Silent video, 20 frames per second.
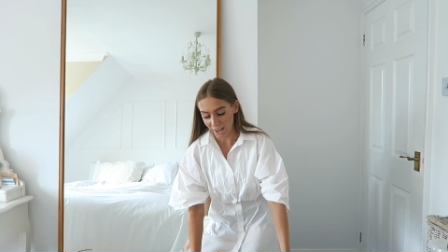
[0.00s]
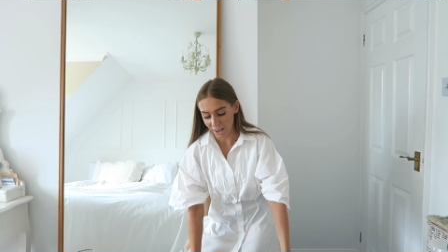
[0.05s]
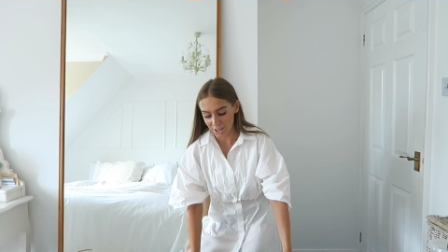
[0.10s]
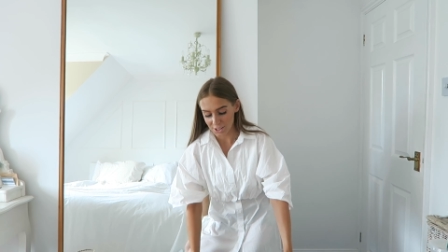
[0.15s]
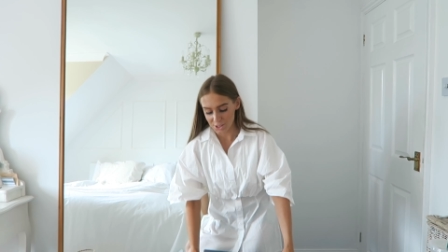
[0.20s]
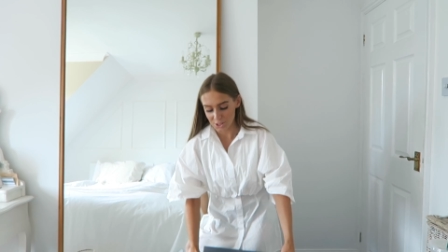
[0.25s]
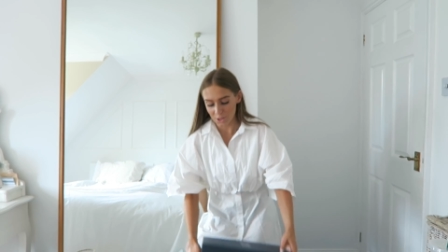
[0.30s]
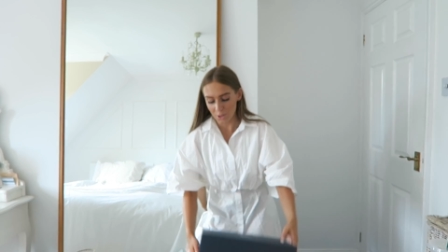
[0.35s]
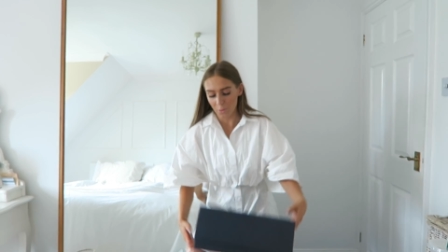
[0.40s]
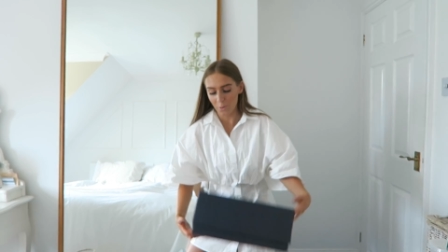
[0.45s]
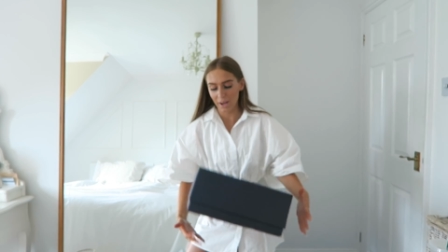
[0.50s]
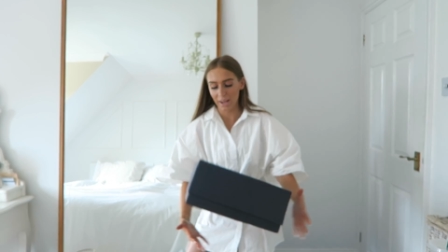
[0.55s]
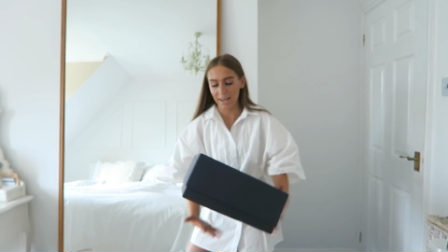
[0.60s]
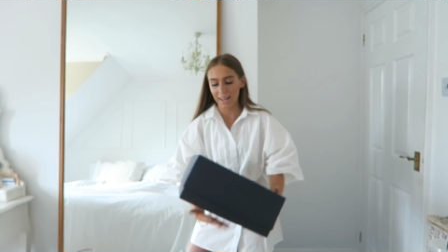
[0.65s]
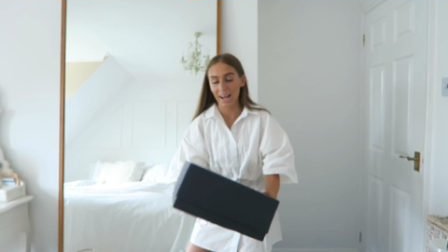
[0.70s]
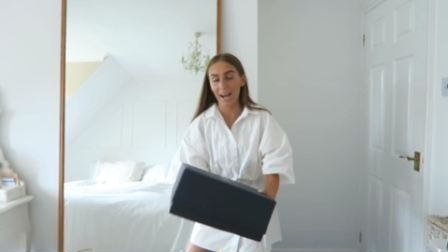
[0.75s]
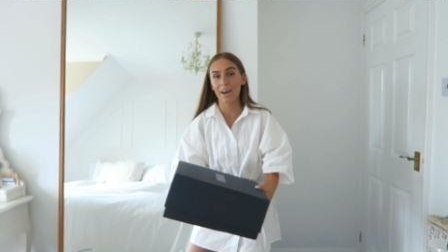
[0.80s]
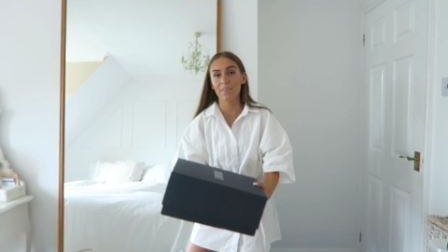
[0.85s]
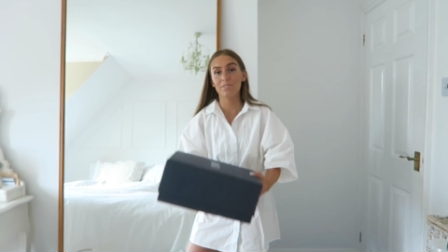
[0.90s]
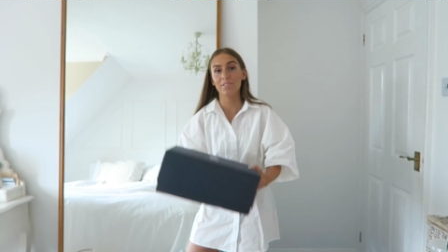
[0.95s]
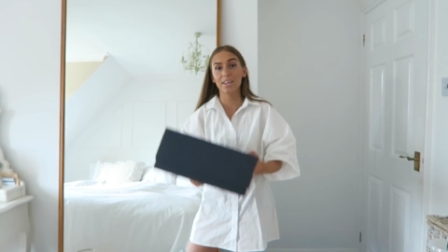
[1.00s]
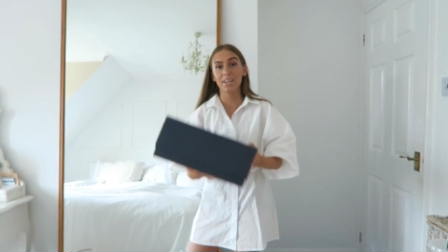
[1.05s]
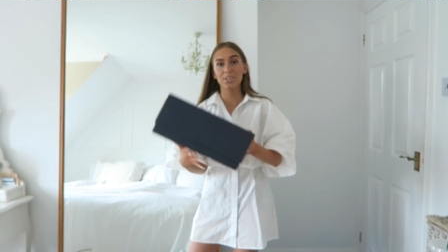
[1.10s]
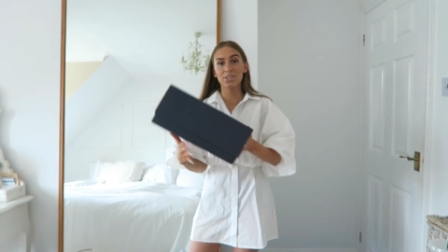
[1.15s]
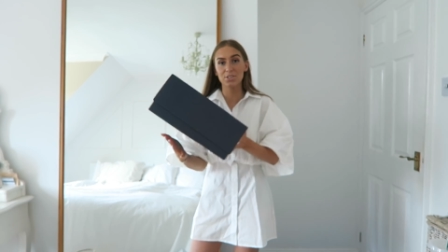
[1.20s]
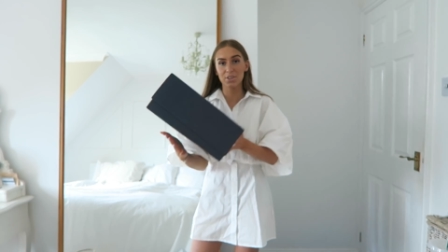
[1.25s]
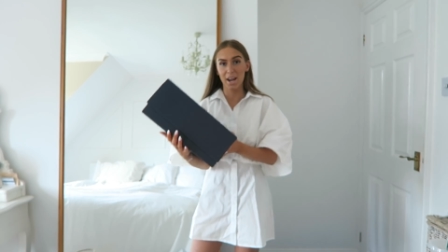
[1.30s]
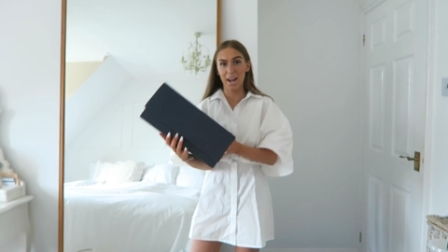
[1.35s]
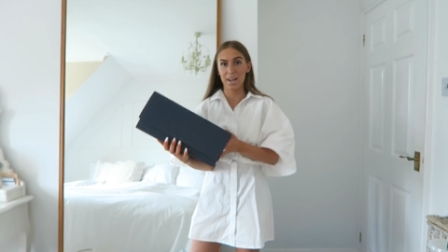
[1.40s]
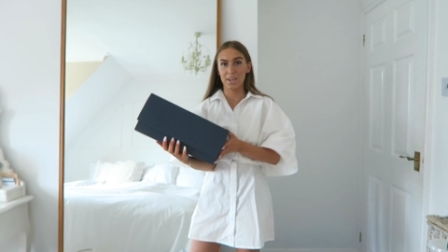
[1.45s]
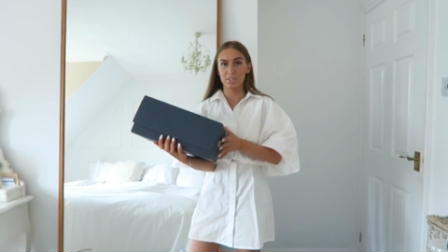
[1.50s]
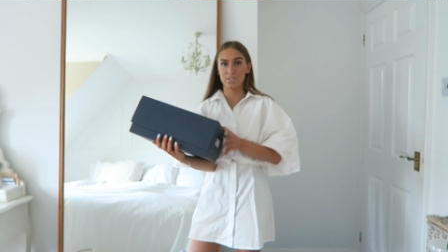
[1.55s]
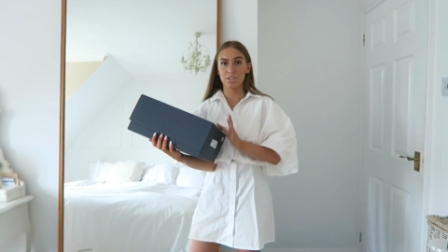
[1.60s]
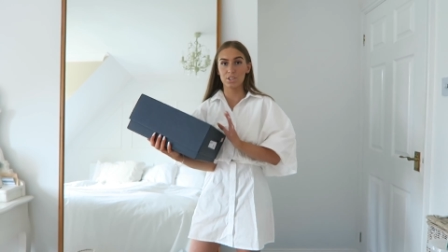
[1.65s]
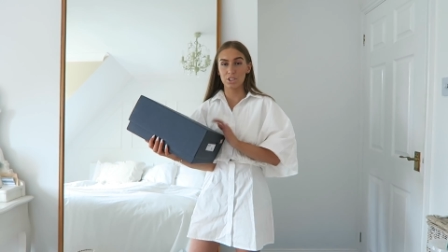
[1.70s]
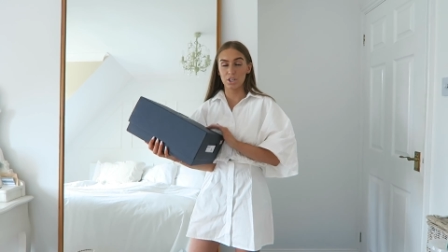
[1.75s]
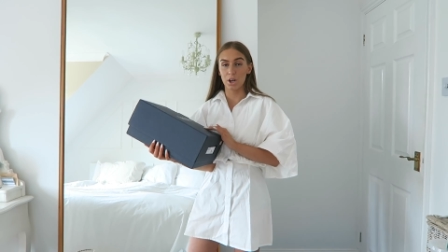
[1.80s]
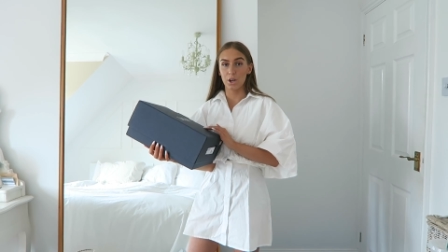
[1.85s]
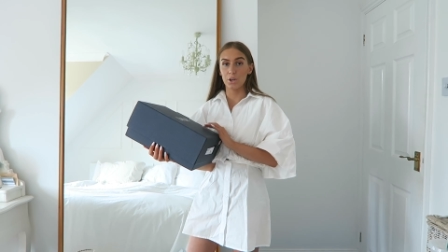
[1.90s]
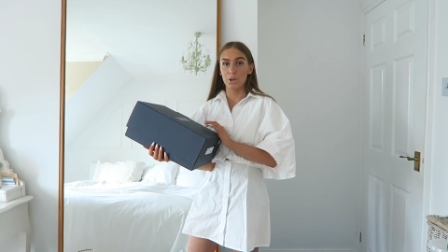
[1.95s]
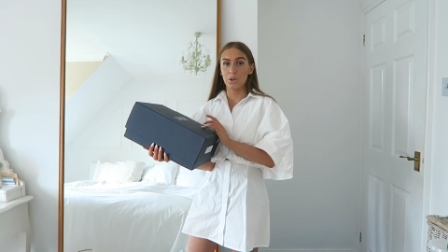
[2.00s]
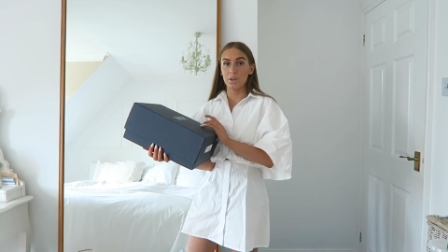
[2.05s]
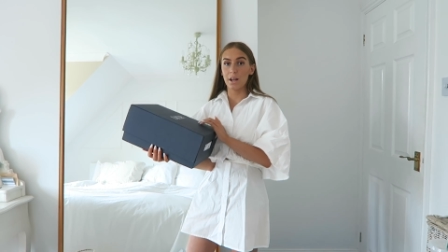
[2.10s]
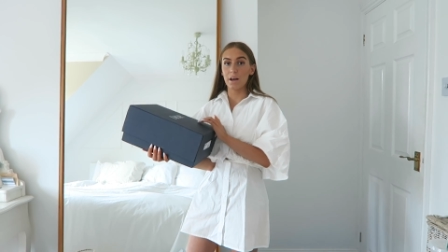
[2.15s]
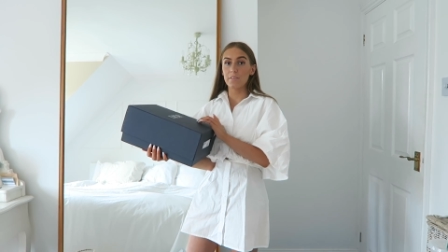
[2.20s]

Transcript: I do quickly have these trainers to show you.